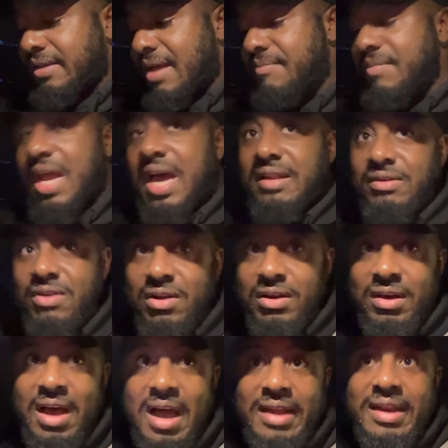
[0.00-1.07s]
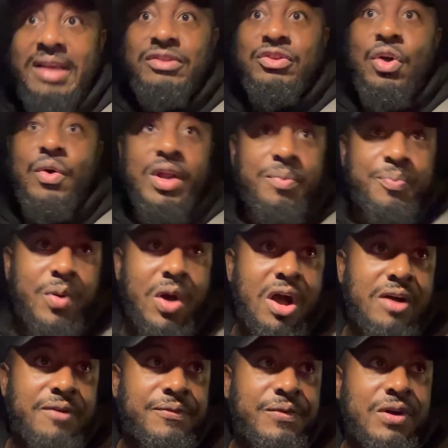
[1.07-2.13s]
I'm not gonna, there's nowhere to
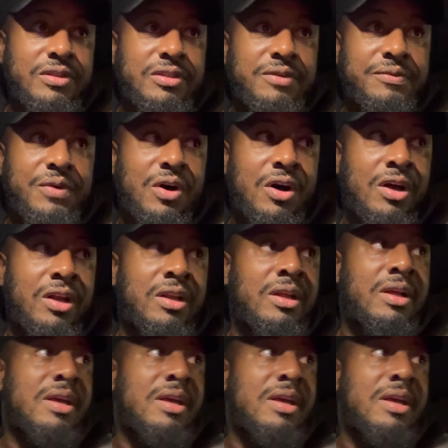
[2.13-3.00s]
park, first of all.